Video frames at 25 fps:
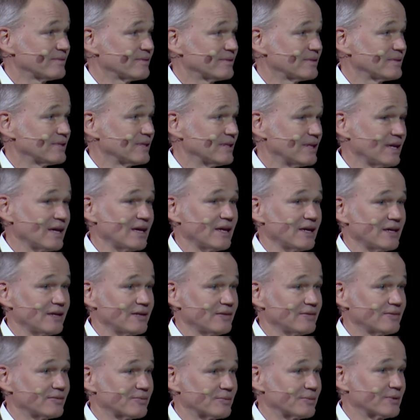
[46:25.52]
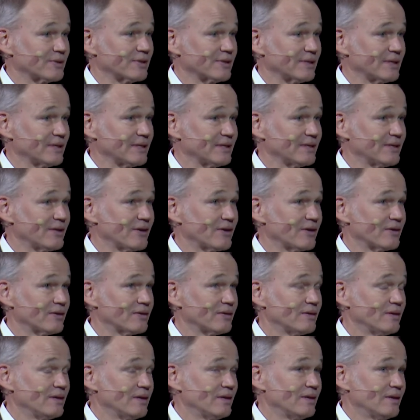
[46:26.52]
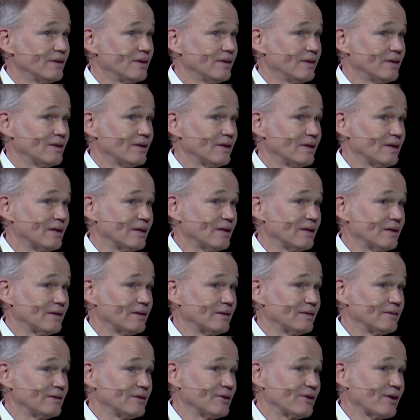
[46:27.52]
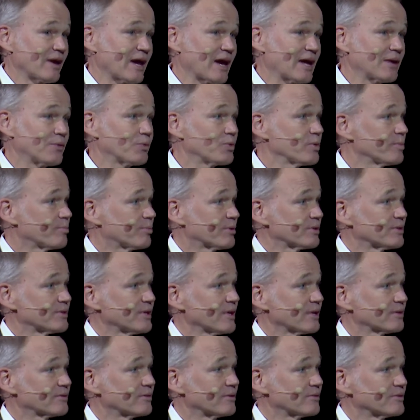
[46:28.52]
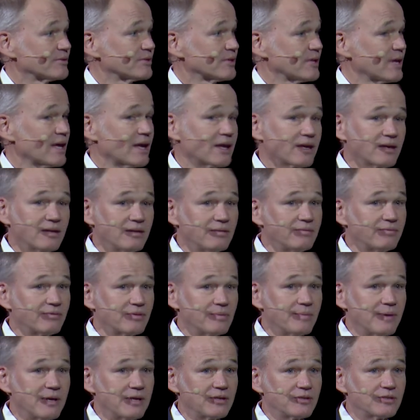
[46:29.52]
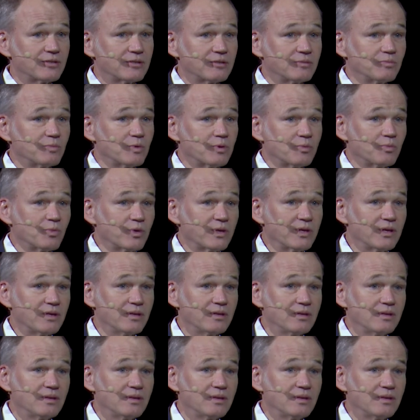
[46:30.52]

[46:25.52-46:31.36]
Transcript: today, really, in our, how do we protect our genetic information when we,